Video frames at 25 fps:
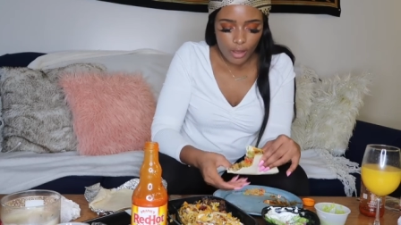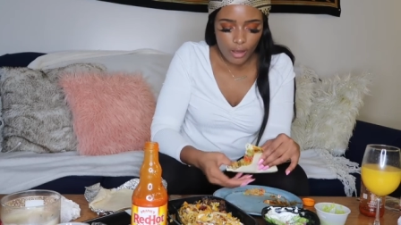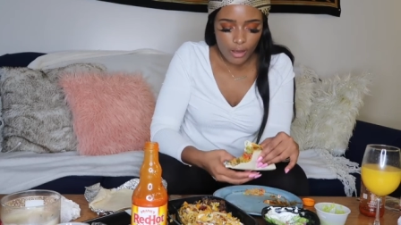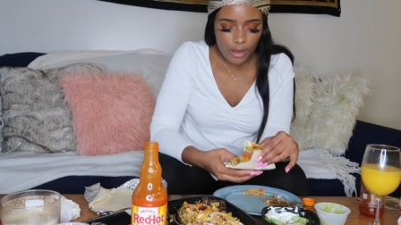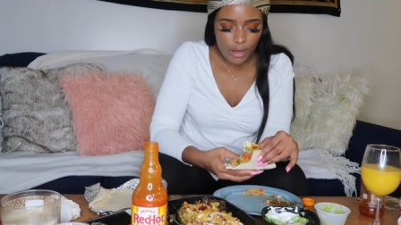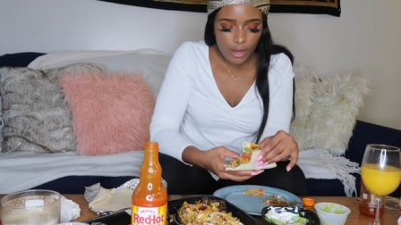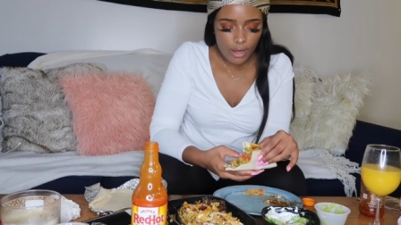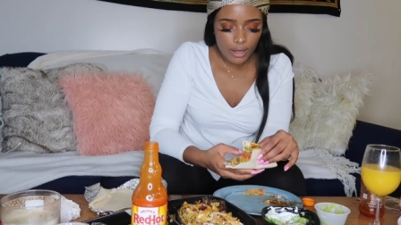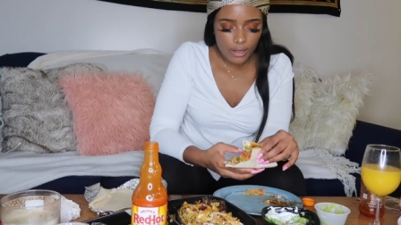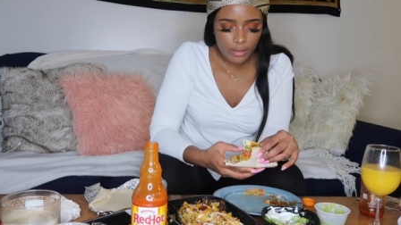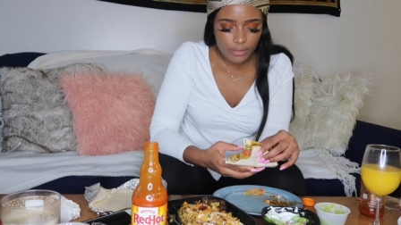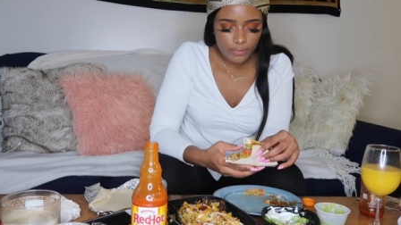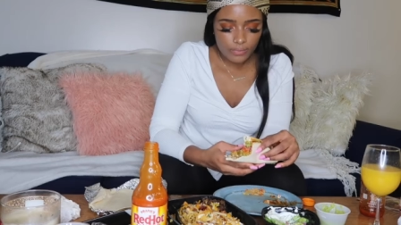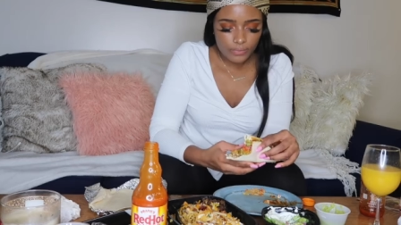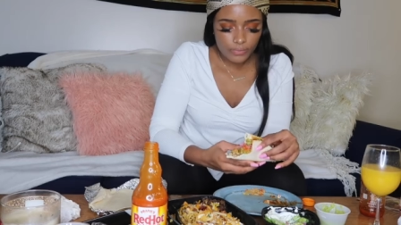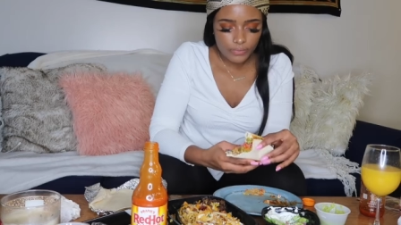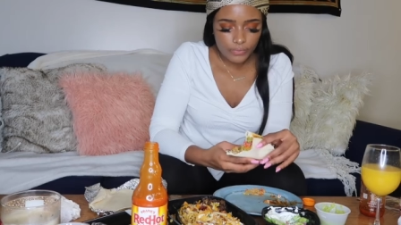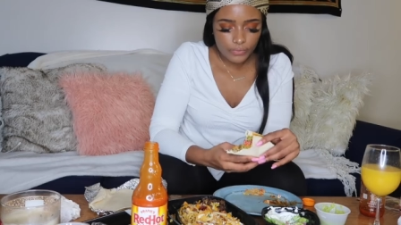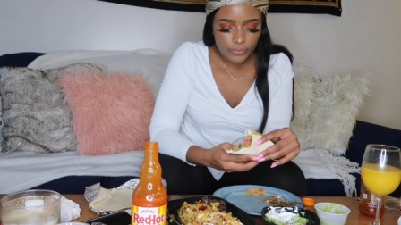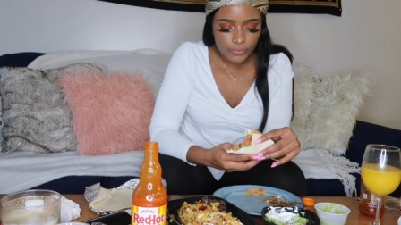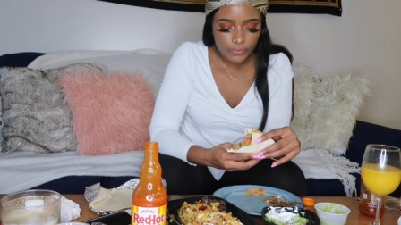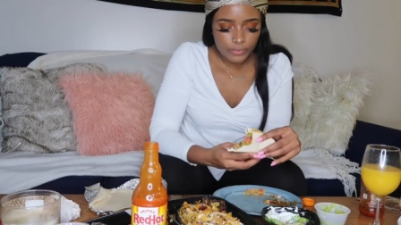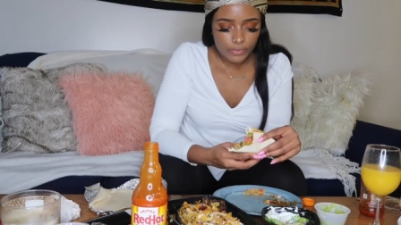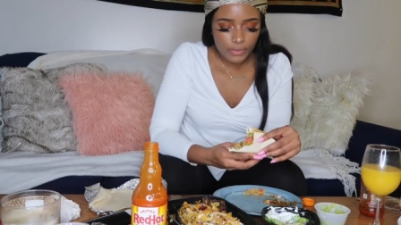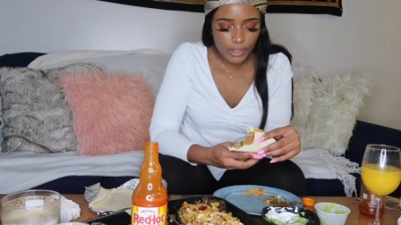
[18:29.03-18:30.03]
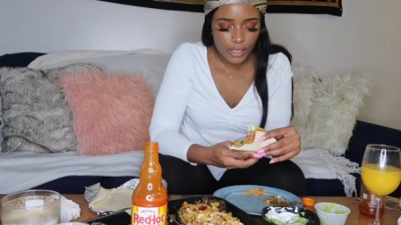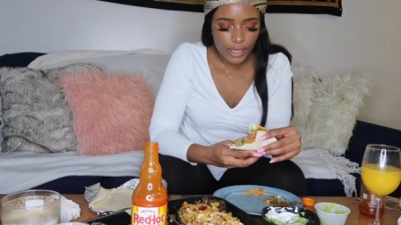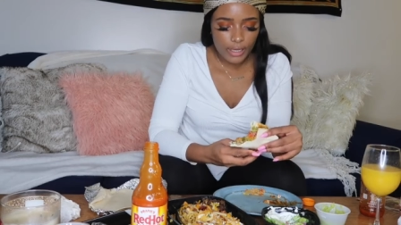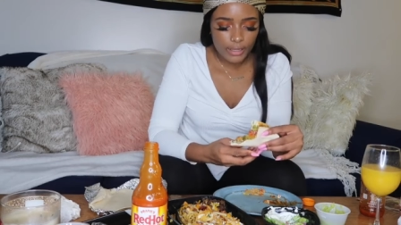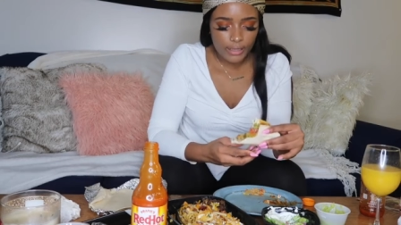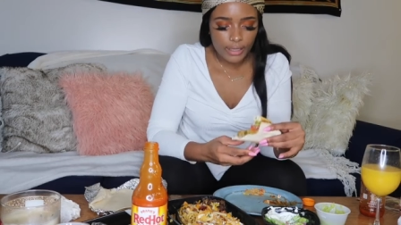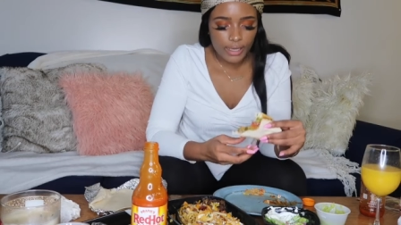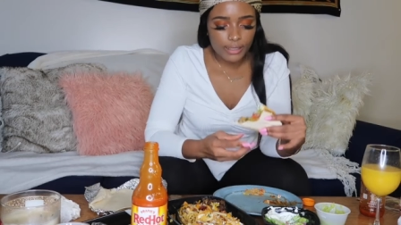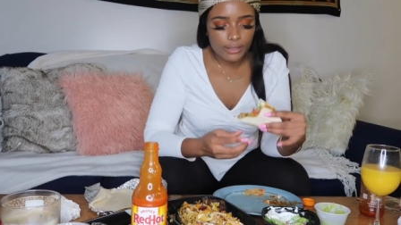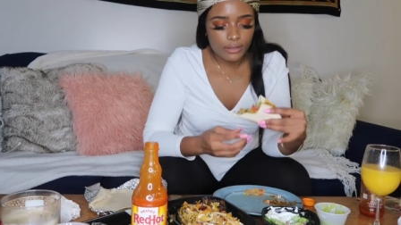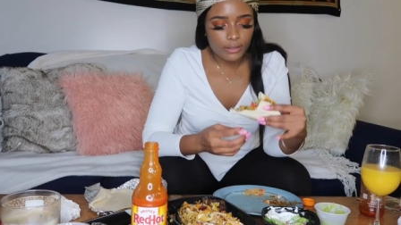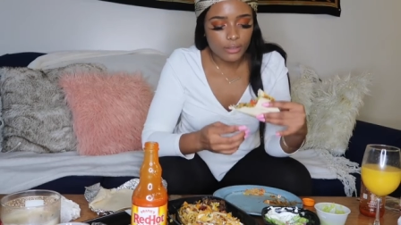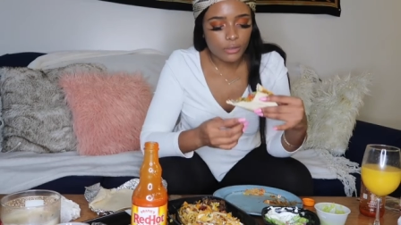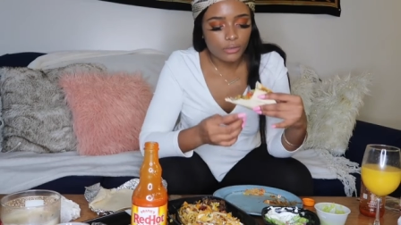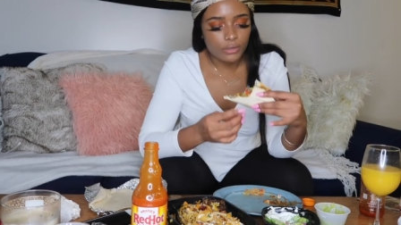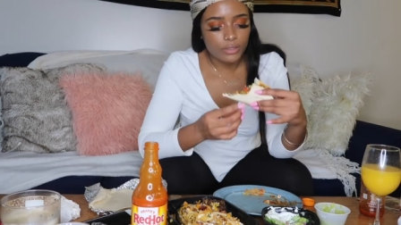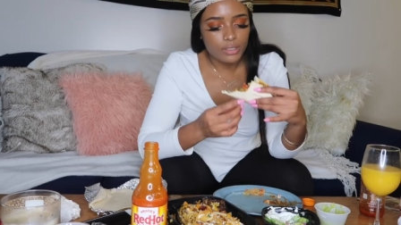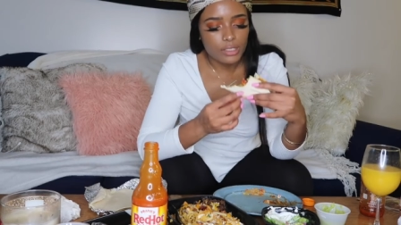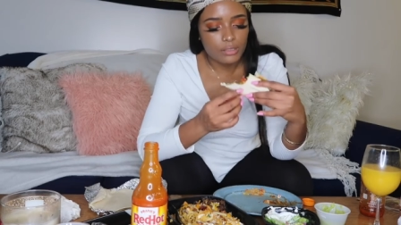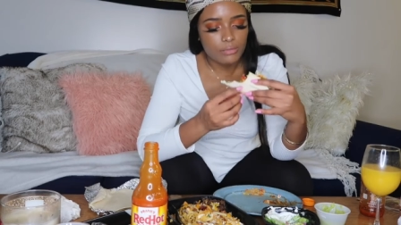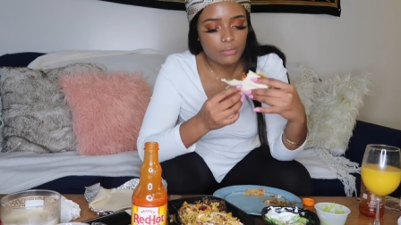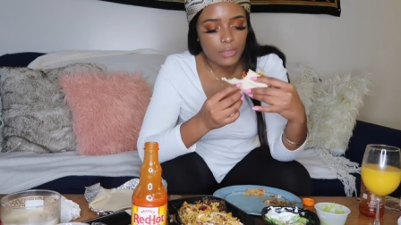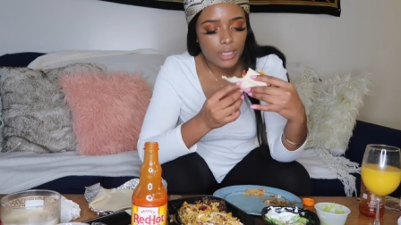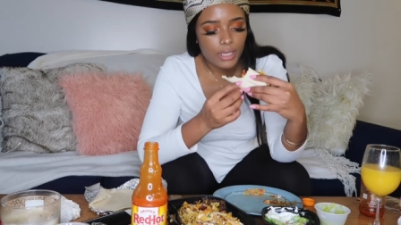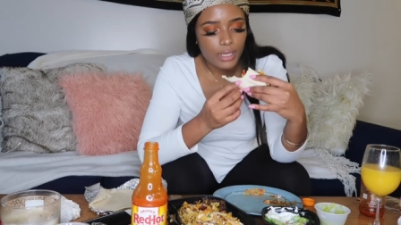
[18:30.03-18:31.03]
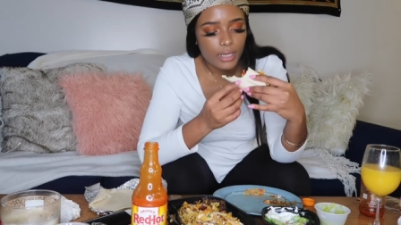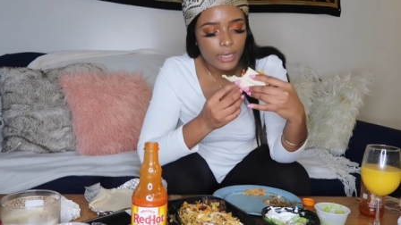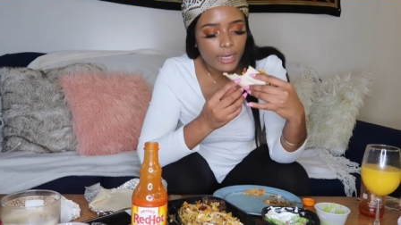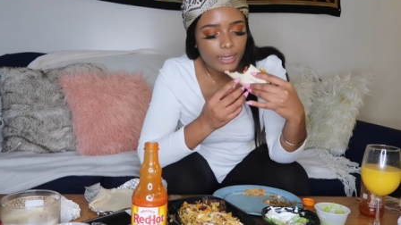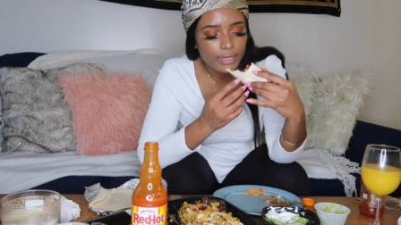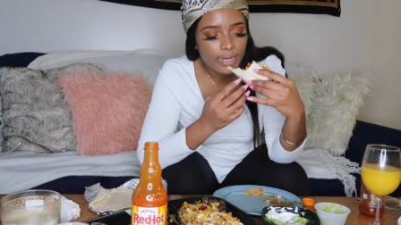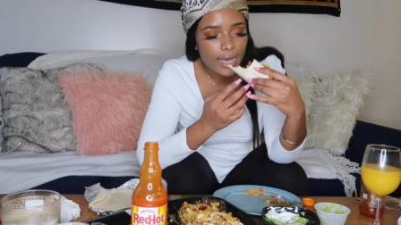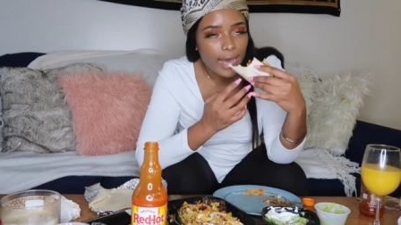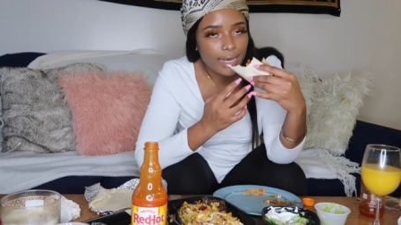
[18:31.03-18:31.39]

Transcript: They like noticed me and